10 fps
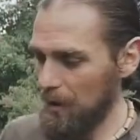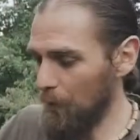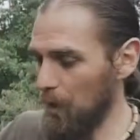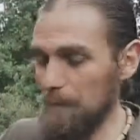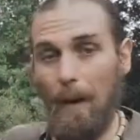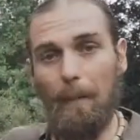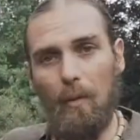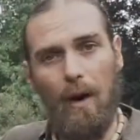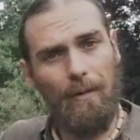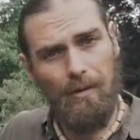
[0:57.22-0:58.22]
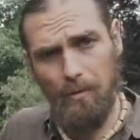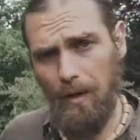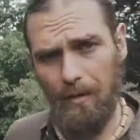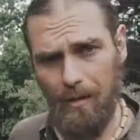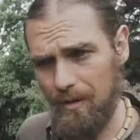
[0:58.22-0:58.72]
So of course, bubbly water is
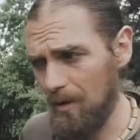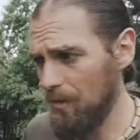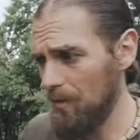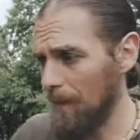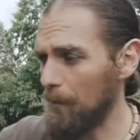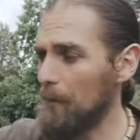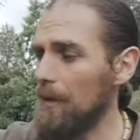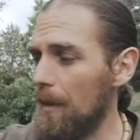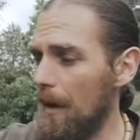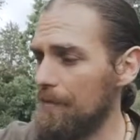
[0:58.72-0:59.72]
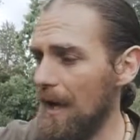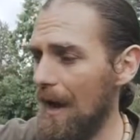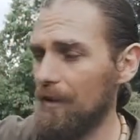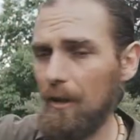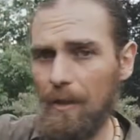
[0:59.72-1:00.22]
great on its own. We love to
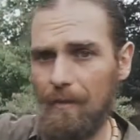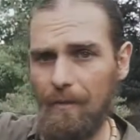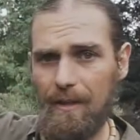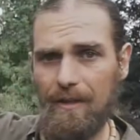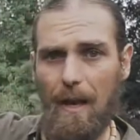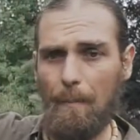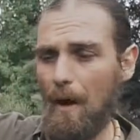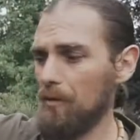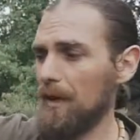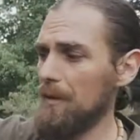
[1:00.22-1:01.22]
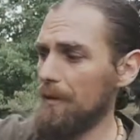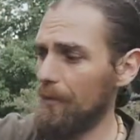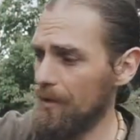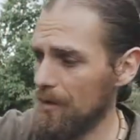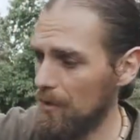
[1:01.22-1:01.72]
have a little bit of San Pellegrino every
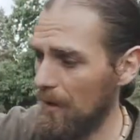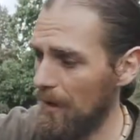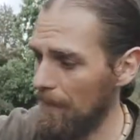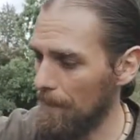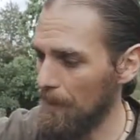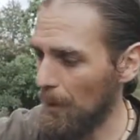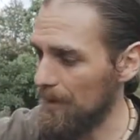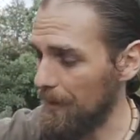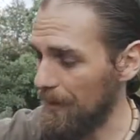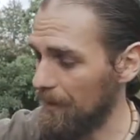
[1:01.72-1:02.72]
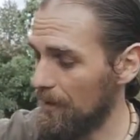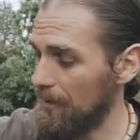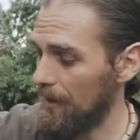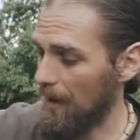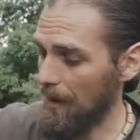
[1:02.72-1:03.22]
once in a while or something along
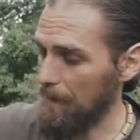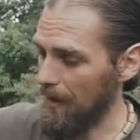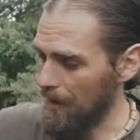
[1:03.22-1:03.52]
that line, but